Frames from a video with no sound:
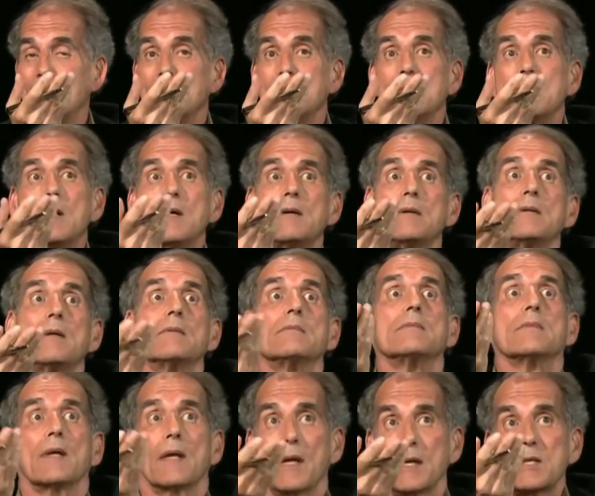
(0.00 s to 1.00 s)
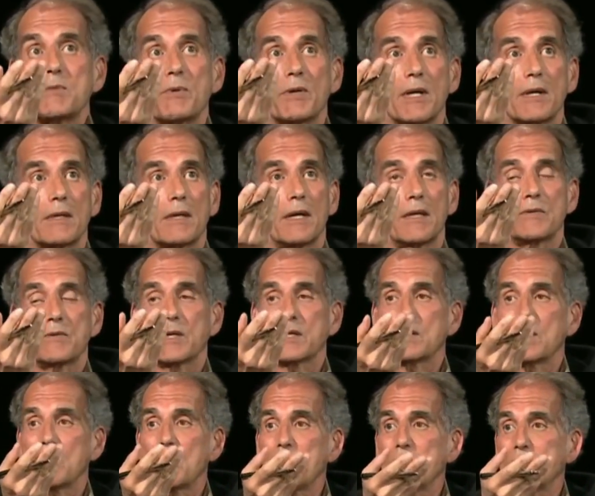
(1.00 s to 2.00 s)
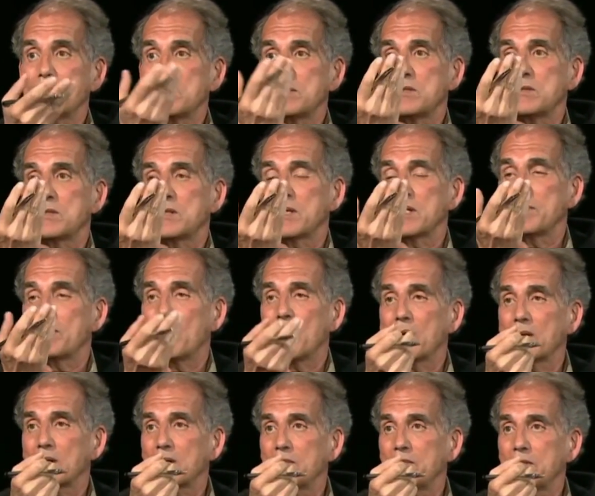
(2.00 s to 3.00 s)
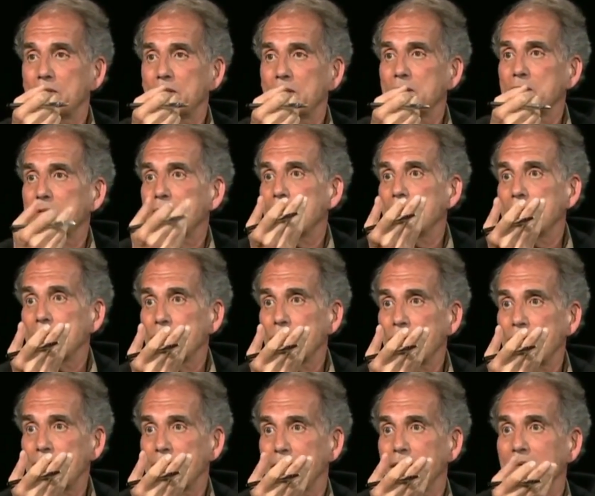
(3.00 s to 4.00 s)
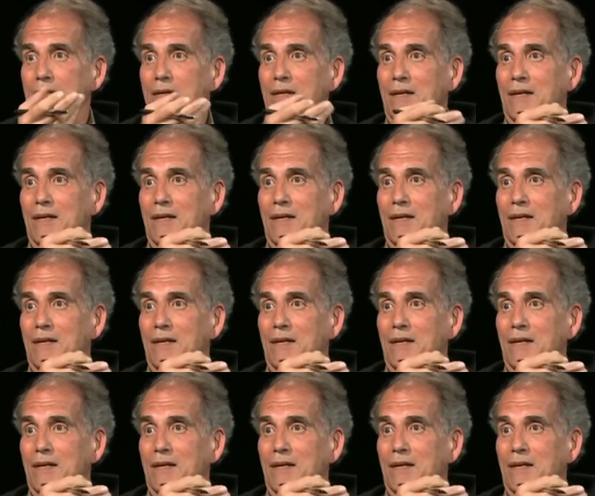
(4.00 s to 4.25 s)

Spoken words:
Well, yeah, expert on contract law because you study particle physics, give me a break.